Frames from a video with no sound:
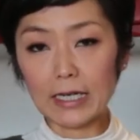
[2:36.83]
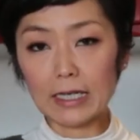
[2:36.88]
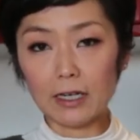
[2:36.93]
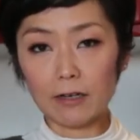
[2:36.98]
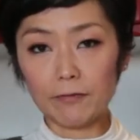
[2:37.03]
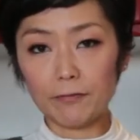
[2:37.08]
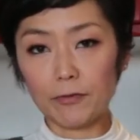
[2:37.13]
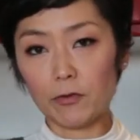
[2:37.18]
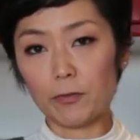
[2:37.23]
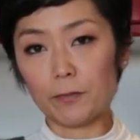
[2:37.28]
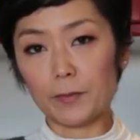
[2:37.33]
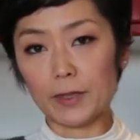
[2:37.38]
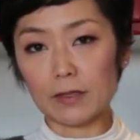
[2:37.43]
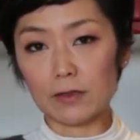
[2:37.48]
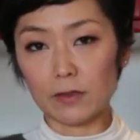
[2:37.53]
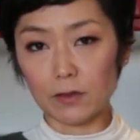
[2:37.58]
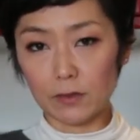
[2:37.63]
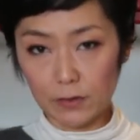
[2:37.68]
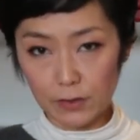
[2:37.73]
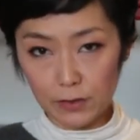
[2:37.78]
cup of
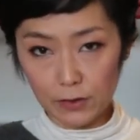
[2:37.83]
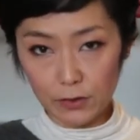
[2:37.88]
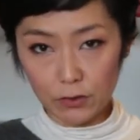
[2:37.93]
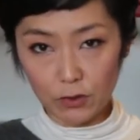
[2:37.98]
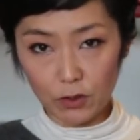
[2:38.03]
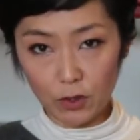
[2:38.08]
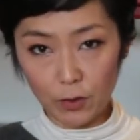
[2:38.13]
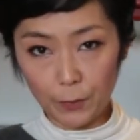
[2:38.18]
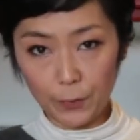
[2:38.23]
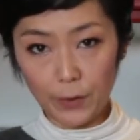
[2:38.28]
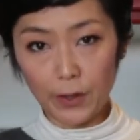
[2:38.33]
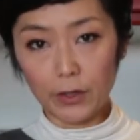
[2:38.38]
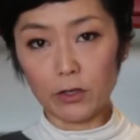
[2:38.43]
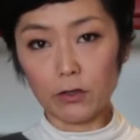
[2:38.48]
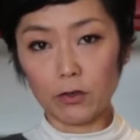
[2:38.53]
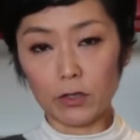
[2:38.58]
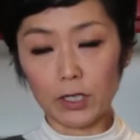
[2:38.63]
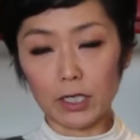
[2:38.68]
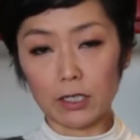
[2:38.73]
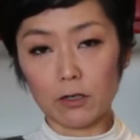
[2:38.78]
miso soup,
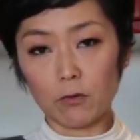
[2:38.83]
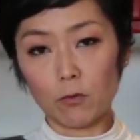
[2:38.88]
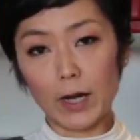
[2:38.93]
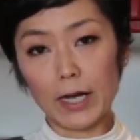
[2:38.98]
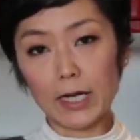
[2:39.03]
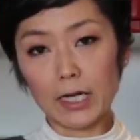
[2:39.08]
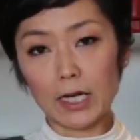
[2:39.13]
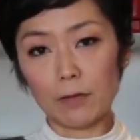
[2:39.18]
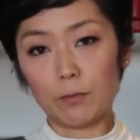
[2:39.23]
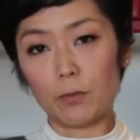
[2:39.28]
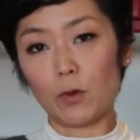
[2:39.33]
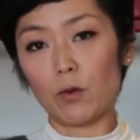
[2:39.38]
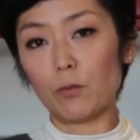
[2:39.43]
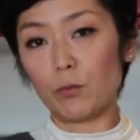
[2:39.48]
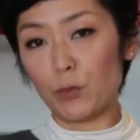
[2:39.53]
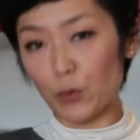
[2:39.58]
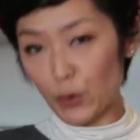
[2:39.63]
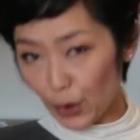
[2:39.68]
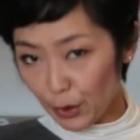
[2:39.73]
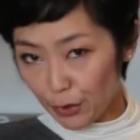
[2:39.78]
you need 1 cup of
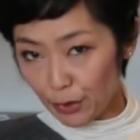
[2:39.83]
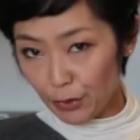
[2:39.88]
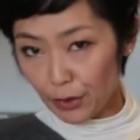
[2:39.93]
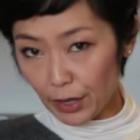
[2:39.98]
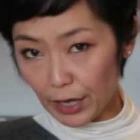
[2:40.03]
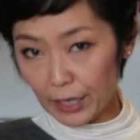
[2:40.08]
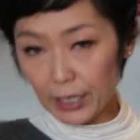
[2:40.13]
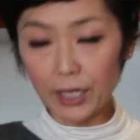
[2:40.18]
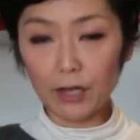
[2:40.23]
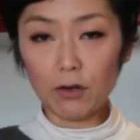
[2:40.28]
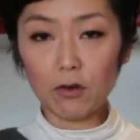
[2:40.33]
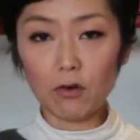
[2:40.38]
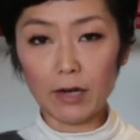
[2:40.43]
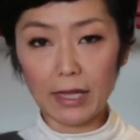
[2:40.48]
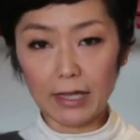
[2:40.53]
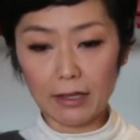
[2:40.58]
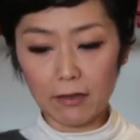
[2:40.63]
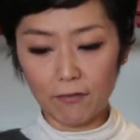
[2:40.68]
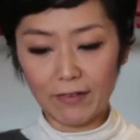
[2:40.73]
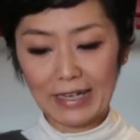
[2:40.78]
broth and little
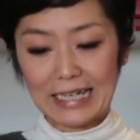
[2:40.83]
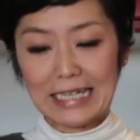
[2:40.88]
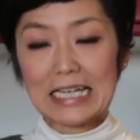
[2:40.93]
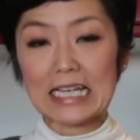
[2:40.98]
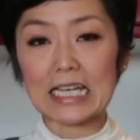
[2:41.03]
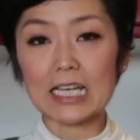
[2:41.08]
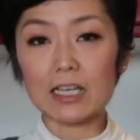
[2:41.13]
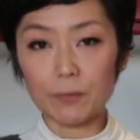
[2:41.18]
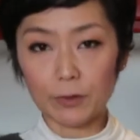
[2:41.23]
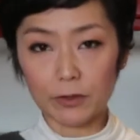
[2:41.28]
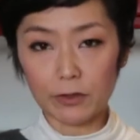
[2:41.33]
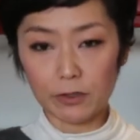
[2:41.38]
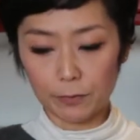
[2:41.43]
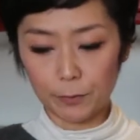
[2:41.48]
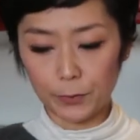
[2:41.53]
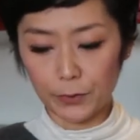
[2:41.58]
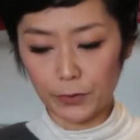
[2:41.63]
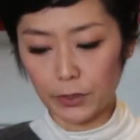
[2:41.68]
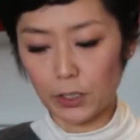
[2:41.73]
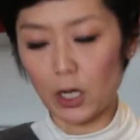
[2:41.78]
less than 1
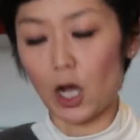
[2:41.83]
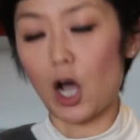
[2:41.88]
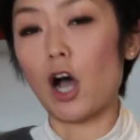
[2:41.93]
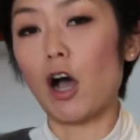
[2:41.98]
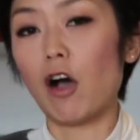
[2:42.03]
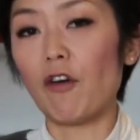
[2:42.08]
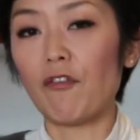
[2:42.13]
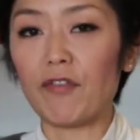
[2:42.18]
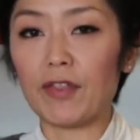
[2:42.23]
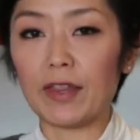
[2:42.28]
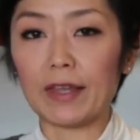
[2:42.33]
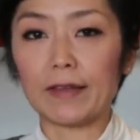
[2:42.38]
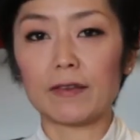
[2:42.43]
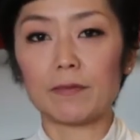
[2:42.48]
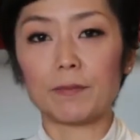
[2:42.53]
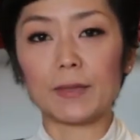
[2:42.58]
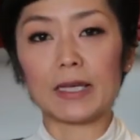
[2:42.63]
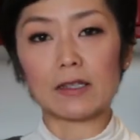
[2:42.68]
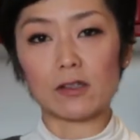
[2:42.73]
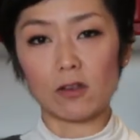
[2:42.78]
tablespoon of this
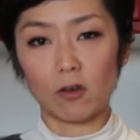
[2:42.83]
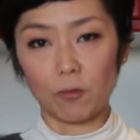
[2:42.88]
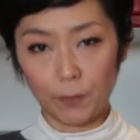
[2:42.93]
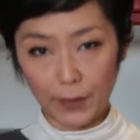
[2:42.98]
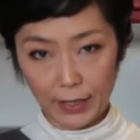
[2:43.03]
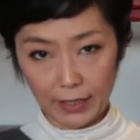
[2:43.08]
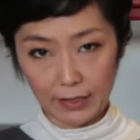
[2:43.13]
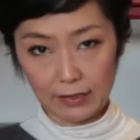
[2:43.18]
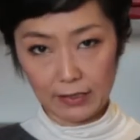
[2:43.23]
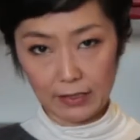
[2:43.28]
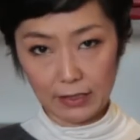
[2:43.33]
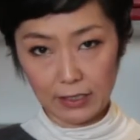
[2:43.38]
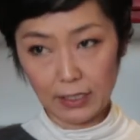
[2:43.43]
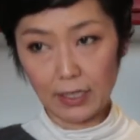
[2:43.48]
miso paste.